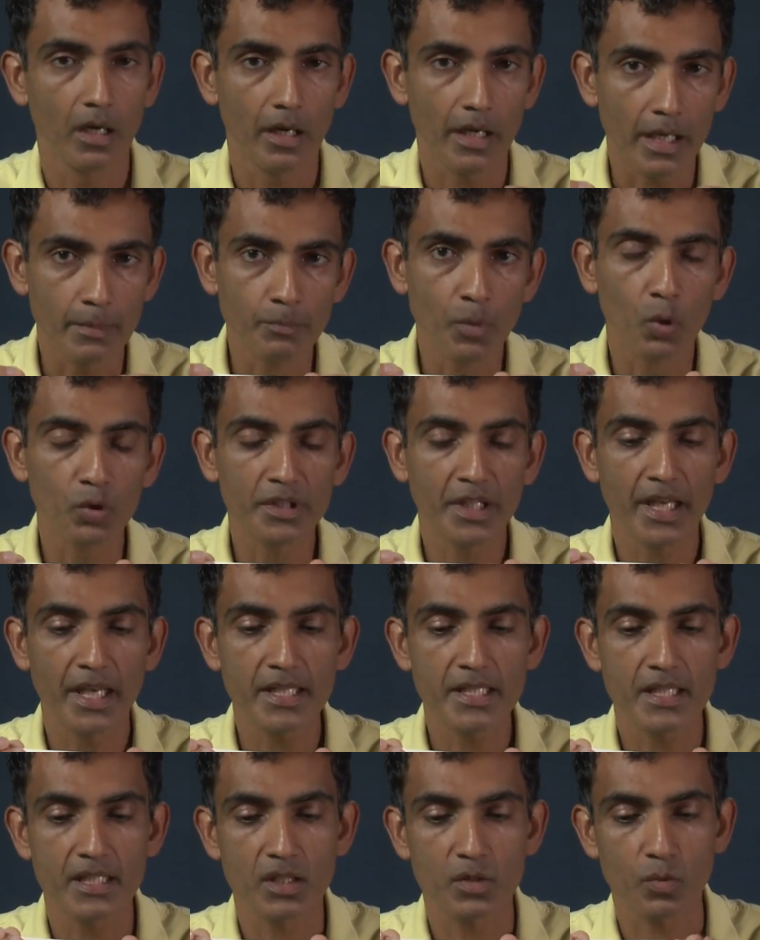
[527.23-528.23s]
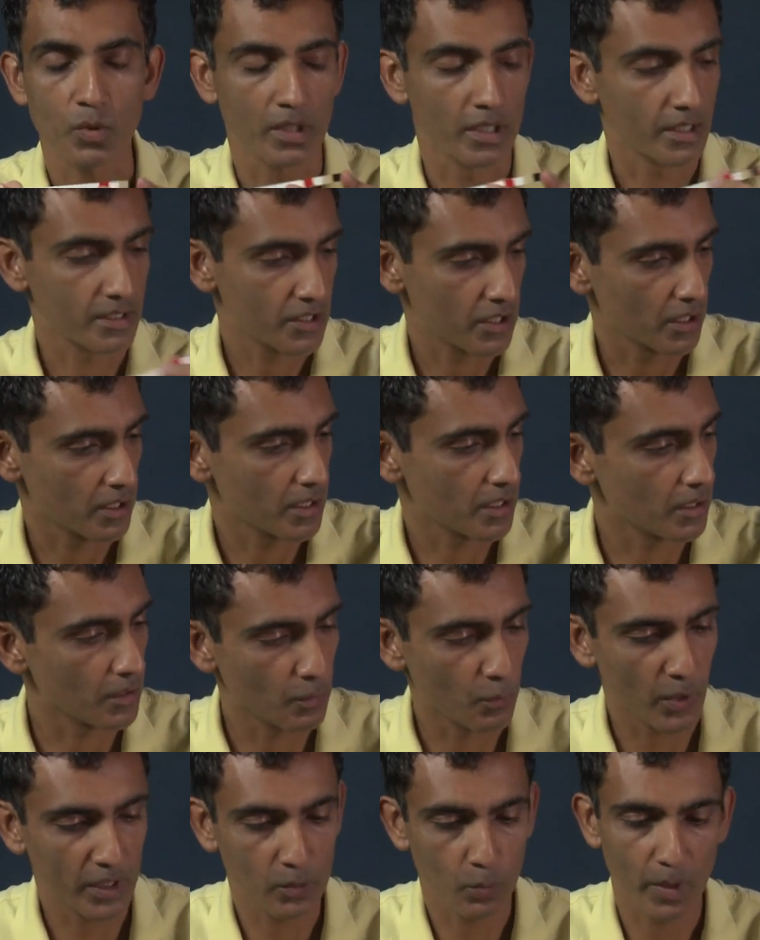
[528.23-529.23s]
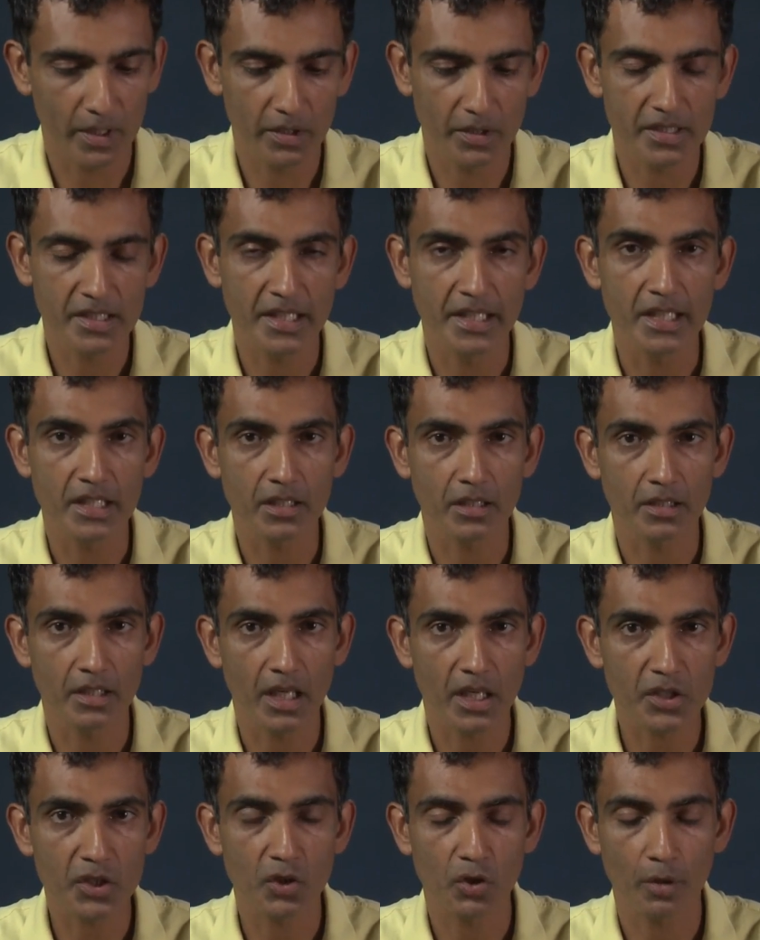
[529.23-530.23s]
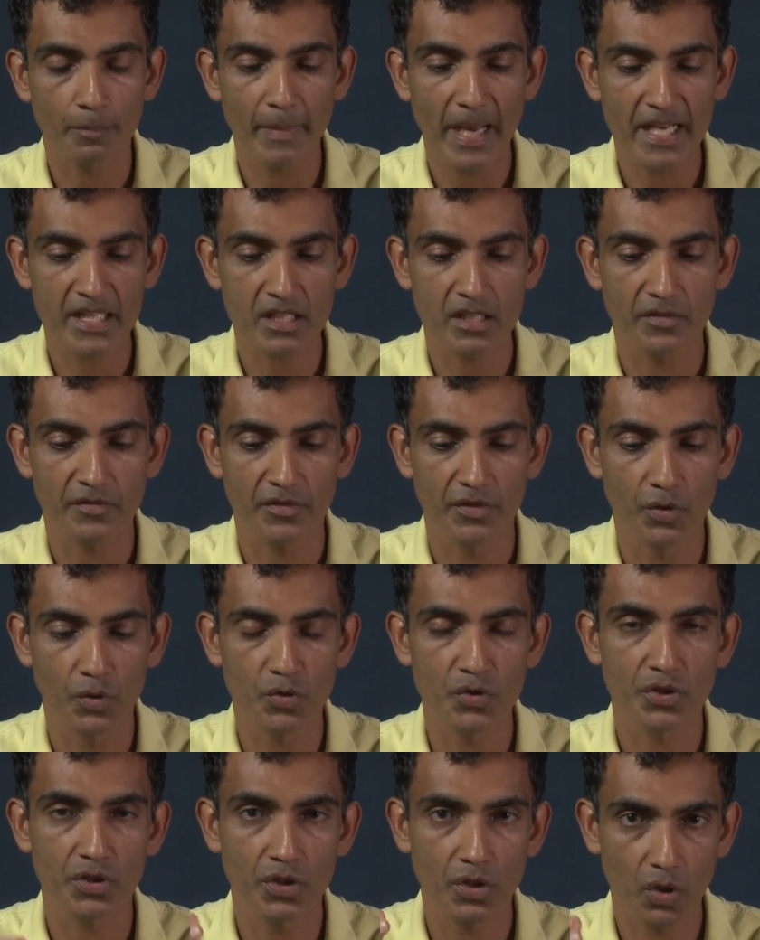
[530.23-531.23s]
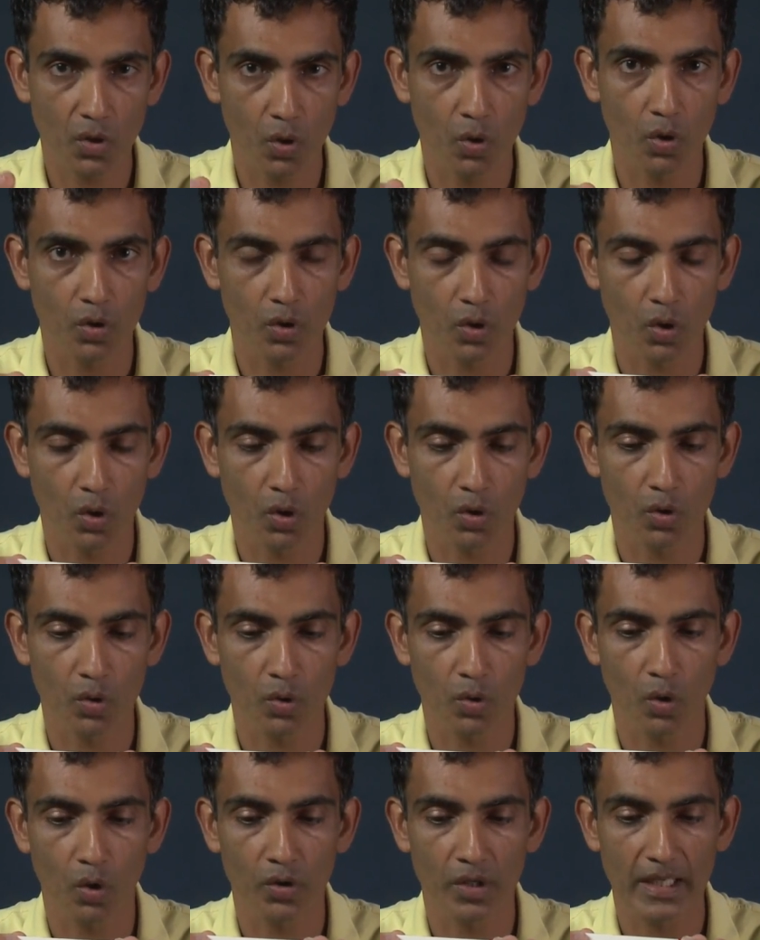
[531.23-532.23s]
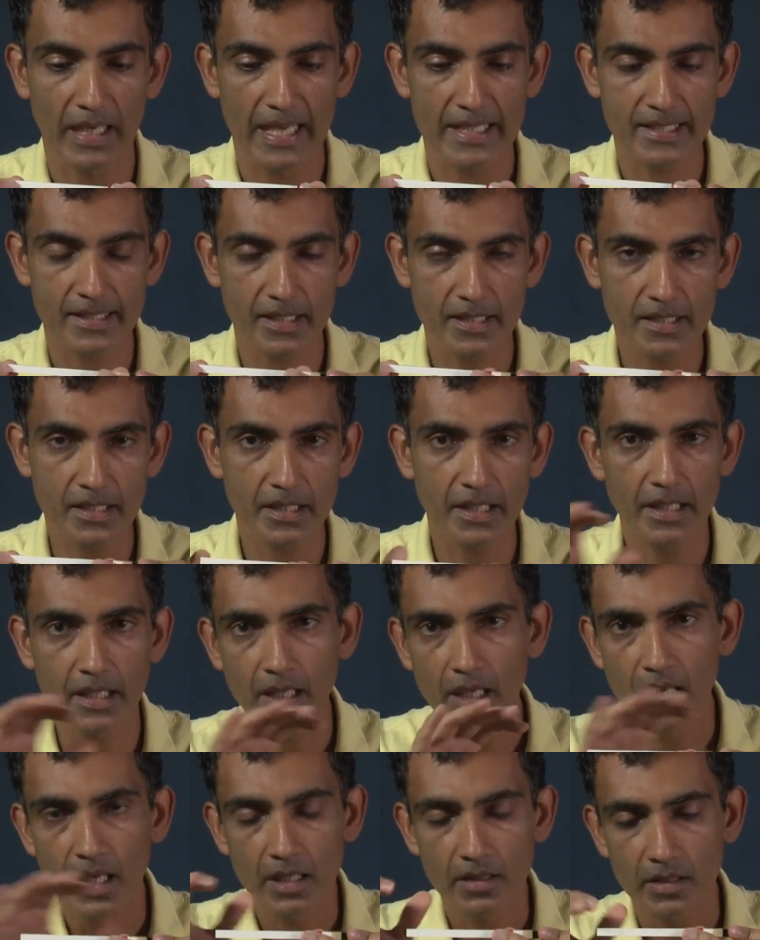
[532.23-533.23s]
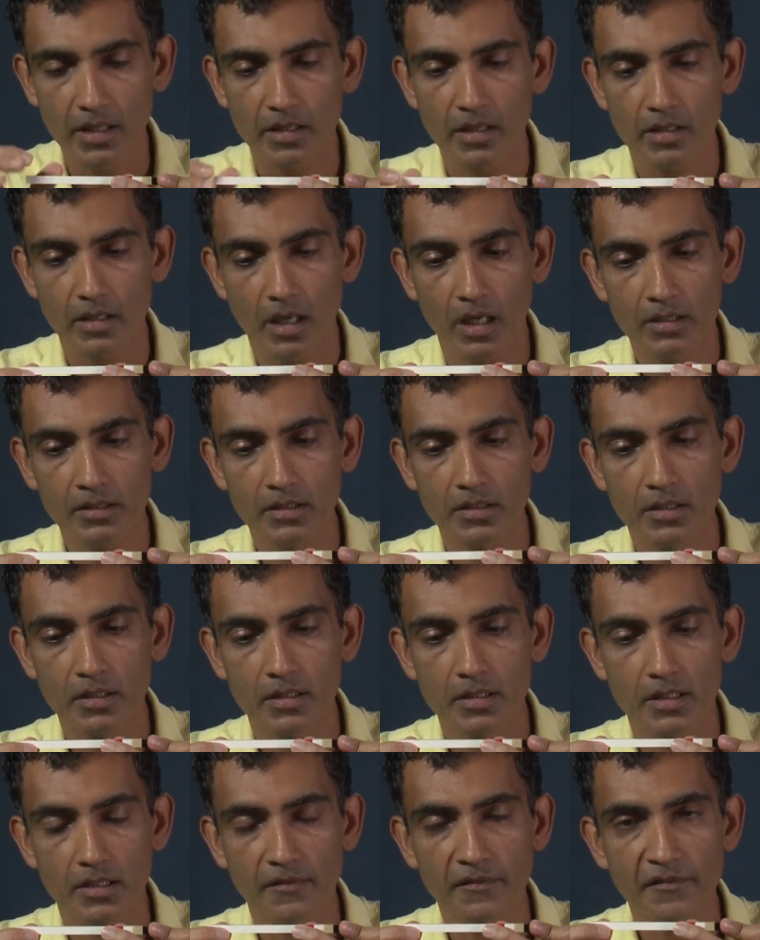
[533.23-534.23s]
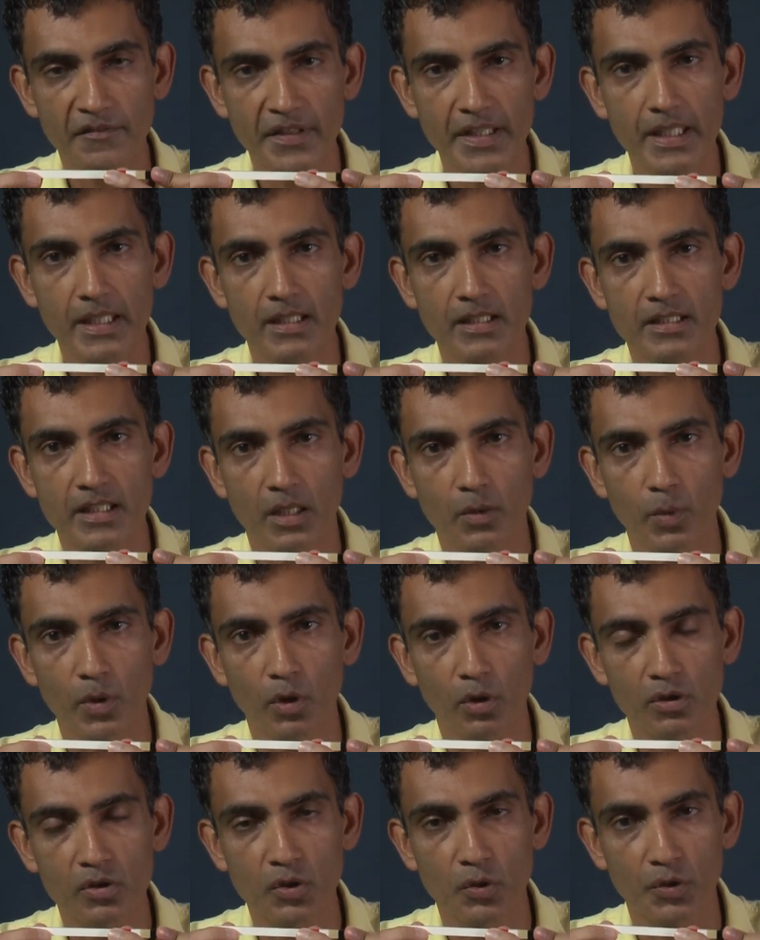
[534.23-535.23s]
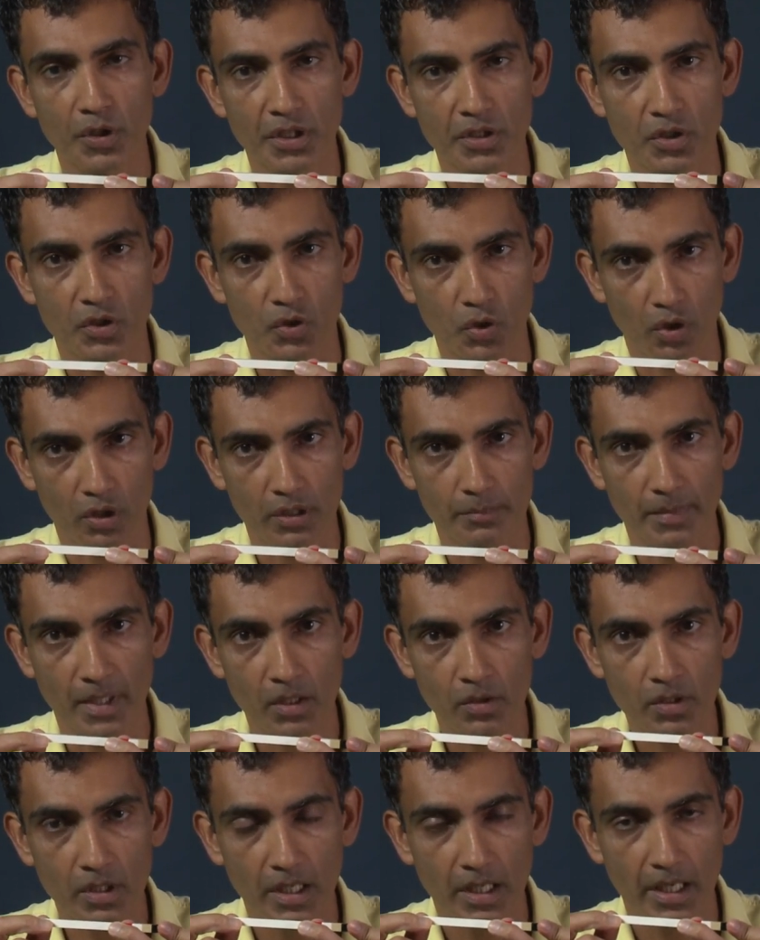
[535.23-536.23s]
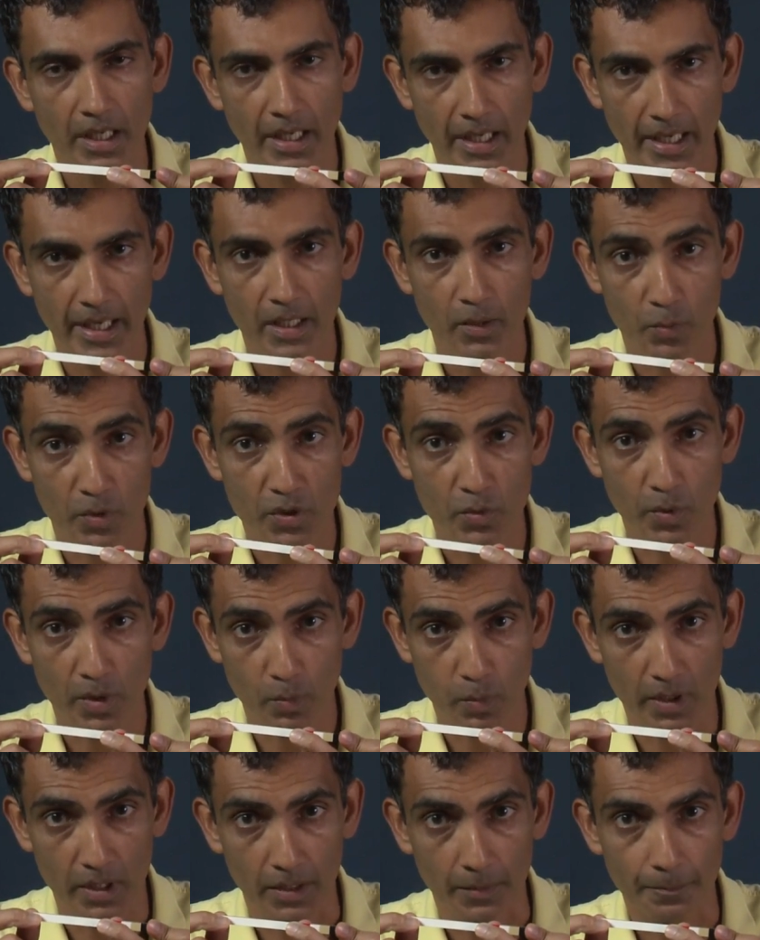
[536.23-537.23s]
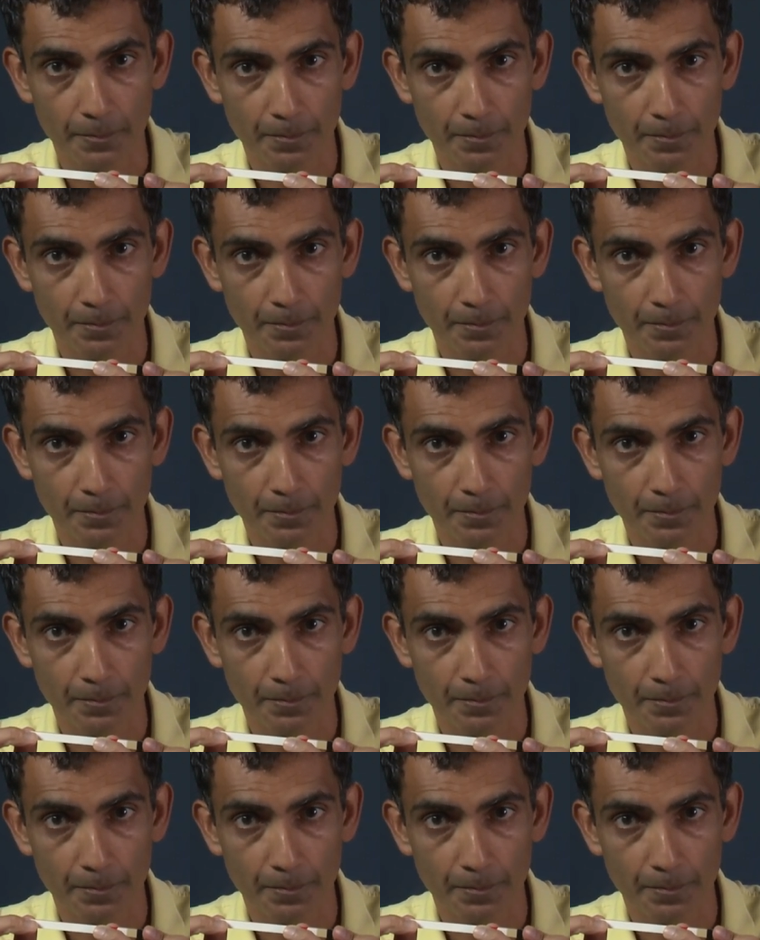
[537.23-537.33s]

in both cases, whether it's heat conduction or mass diffusion or elasticity, there are other fields that we also need to talk about, and which we will,